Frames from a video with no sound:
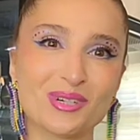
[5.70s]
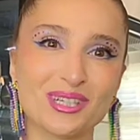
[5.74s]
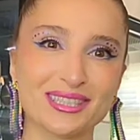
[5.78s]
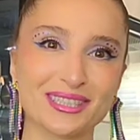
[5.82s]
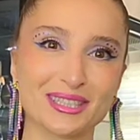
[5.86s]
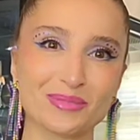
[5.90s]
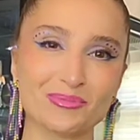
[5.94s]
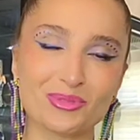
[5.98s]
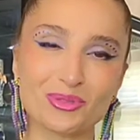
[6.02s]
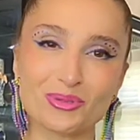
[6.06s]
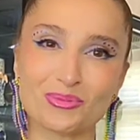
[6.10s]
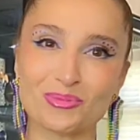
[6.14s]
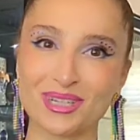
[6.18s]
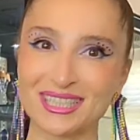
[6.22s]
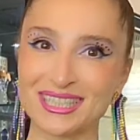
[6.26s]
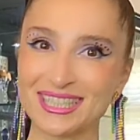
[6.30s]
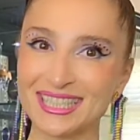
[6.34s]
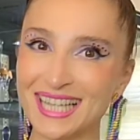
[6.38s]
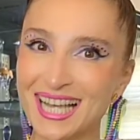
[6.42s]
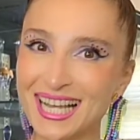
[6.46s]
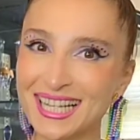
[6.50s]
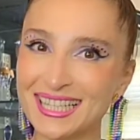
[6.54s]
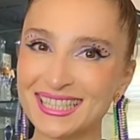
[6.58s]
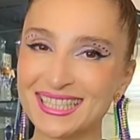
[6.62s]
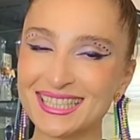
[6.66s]
welcome to my
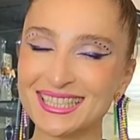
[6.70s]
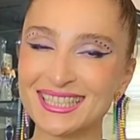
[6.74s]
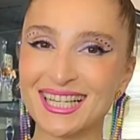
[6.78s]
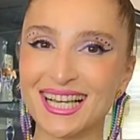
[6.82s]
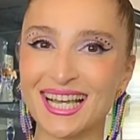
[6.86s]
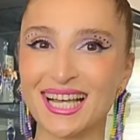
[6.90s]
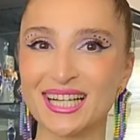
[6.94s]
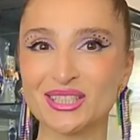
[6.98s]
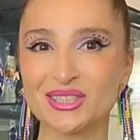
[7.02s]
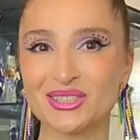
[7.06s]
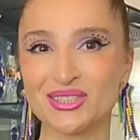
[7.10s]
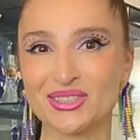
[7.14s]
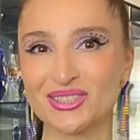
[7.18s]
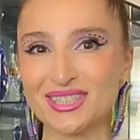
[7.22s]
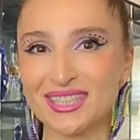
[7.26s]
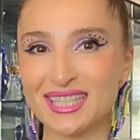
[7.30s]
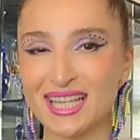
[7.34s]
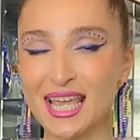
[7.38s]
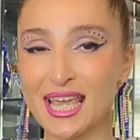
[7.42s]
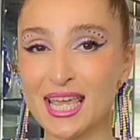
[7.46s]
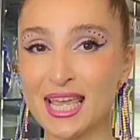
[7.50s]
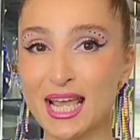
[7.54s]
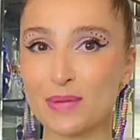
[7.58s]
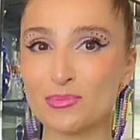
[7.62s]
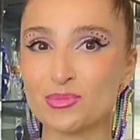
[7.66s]
channel. And
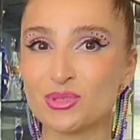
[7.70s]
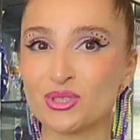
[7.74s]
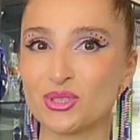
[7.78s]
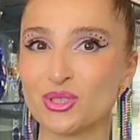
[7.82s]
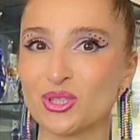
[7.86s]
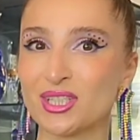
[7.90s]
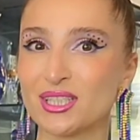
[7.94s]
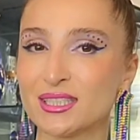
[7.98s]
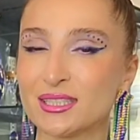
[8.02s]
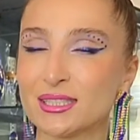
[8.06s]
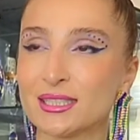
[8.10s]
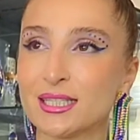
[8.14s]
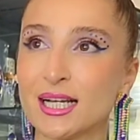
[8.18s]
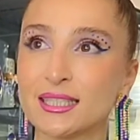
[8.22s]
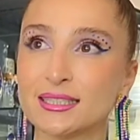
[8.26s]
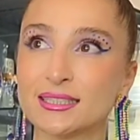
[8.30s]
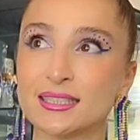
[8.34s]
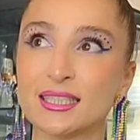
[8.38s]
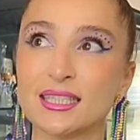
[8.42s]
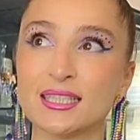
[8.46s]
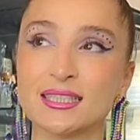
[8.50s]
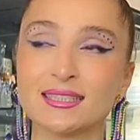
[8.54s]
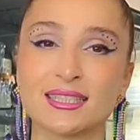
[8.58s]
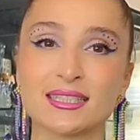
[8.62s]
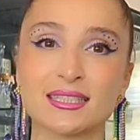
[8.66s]
today I'm so
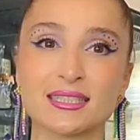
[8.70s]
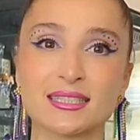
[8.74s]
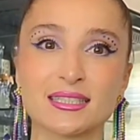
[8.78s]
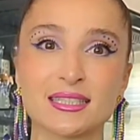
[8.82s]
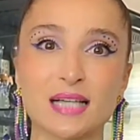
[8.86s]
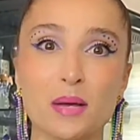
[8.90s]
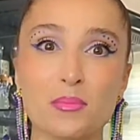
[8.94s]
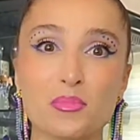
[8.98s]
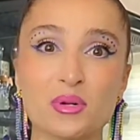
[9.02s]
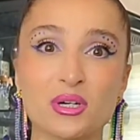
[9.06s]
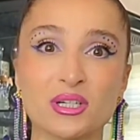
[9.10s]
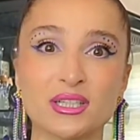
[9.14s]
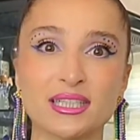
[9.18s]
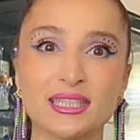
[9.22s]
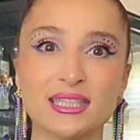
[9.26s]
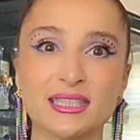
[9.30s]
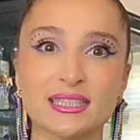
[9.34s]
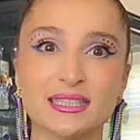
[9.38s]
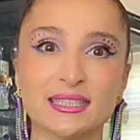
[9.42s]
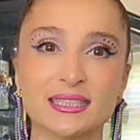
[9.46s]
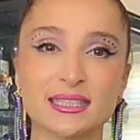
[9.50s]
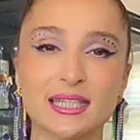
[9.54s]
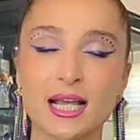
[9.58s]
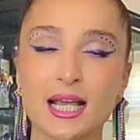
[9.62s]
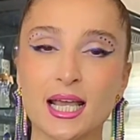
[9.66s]
excited, the summer
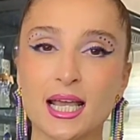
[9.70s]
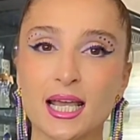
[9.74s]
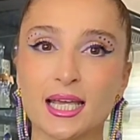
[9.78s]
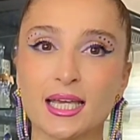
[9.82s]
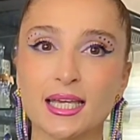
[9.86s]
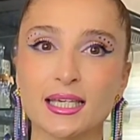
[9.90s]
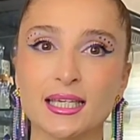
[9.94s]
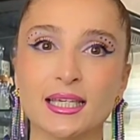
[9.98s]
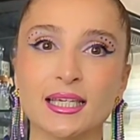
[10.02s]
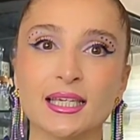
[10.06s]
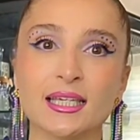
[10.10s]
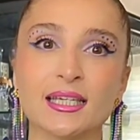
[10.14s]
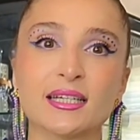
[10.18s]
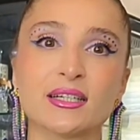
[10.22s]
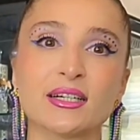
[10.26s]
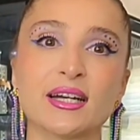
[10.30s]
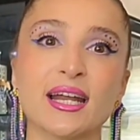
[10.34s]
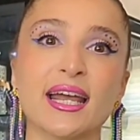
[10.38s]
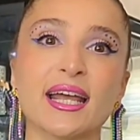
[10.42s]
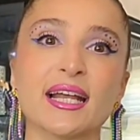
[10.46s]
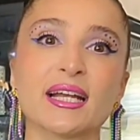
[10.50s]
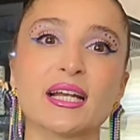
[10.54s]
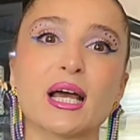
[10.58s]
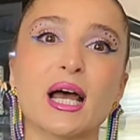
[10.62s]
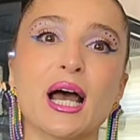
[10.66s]
is here
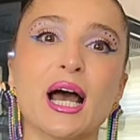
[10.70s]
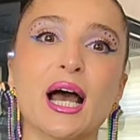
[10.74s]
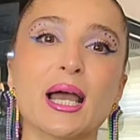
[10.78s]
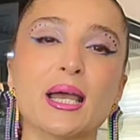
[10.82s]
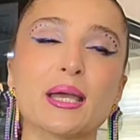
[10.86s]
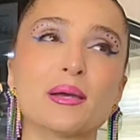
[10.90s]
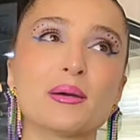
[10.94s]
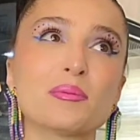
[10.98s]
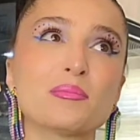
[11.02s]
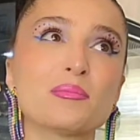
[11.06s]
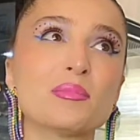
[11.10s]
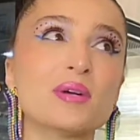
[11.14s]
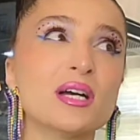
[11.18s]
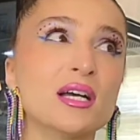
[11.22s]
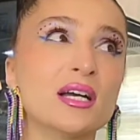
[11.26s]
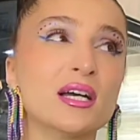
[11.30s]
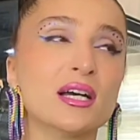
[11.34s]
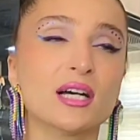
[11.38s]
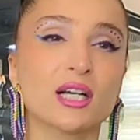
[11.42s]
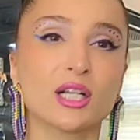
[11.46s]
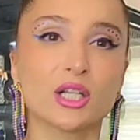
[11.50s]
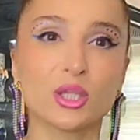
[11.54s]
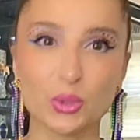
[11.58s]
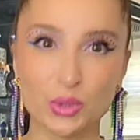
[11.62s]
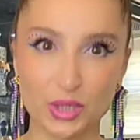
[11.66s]
and I am
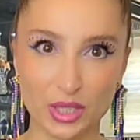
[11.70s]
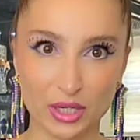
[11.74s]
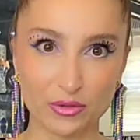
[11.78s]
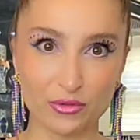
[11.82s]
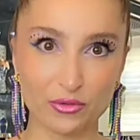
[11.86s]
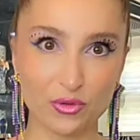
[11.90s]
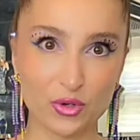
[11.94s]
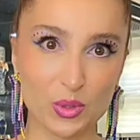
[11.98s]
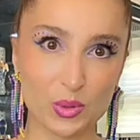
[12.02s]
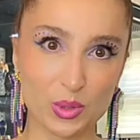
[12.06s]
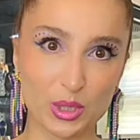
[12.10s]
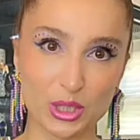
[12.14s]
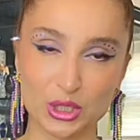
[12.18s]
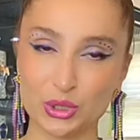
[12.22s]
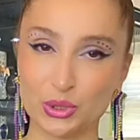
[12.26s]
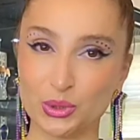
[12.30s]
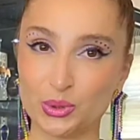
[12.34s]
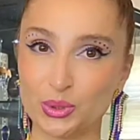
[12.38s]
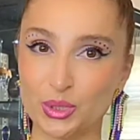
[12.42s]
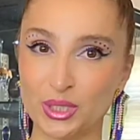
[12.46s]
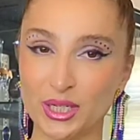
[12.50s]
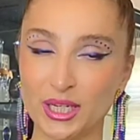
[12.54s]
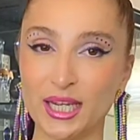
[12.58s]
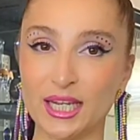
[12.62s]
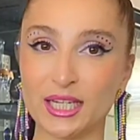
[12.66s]
looking forward to
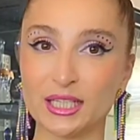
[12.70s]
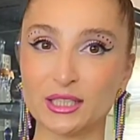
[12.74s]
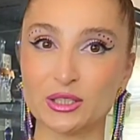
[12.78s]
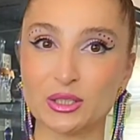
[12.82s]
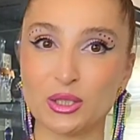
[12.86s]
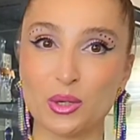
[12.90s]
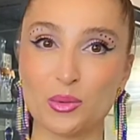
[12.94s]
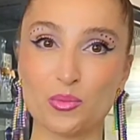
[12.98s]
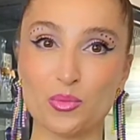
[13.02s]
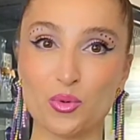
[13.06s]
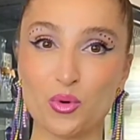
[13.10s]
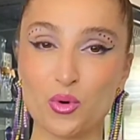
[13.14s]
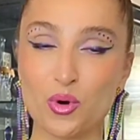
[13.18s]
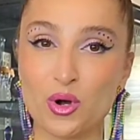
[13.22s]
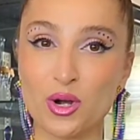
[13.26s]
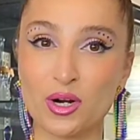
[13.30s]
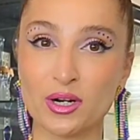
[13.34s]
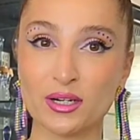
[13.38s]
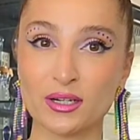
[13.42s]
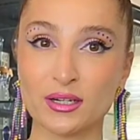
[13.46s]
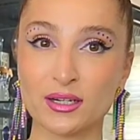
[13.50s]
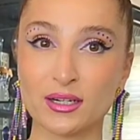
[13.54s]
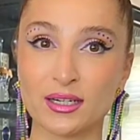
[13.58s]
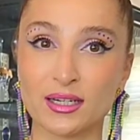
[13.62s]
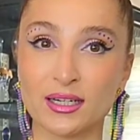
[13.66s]
create
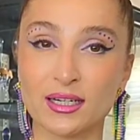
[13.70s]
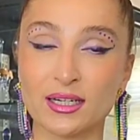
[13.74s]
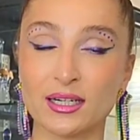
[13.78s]
more